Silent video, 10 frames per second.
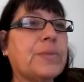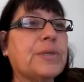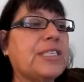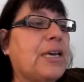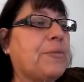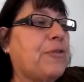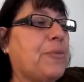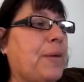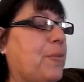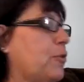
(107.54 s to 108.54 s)
Some of
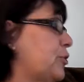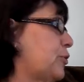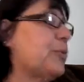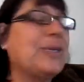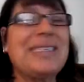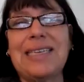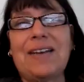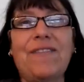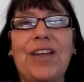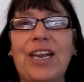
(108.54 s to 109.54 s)
my most
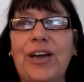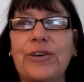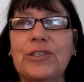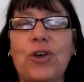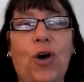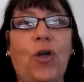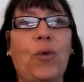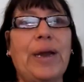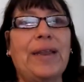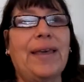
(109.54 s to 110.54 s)
recent videos all the
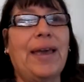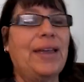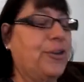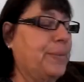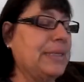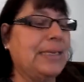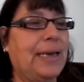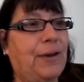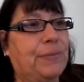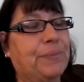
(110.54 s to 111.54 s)
way to the end, you're missing
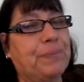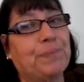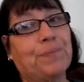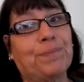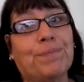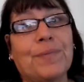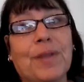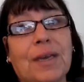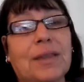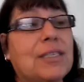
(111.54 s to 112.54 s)
out.
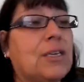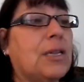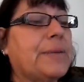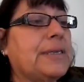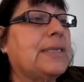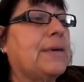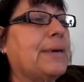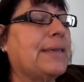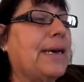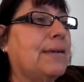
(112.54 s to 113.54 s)
That's all I'm going to say
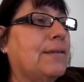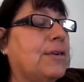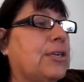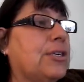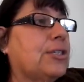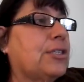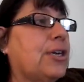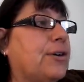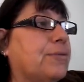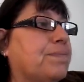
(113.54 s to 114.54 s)
about that.
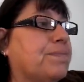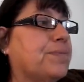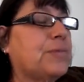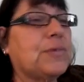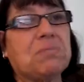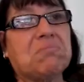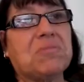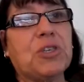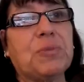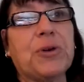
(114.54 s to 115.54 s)
So,
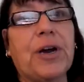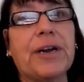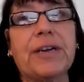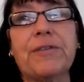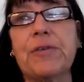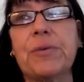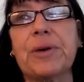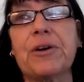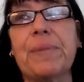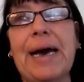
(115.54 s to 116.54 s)
your prerogative if you want
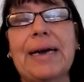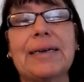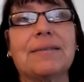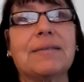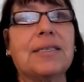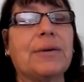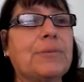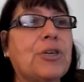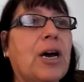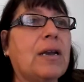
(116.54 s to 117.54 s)
to go back and see what
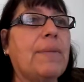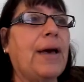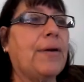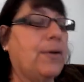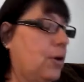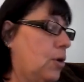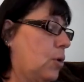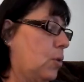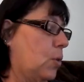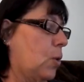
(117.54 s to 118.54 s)
I'm talking about,
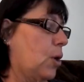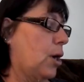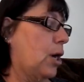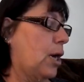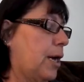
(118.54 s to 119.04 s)
or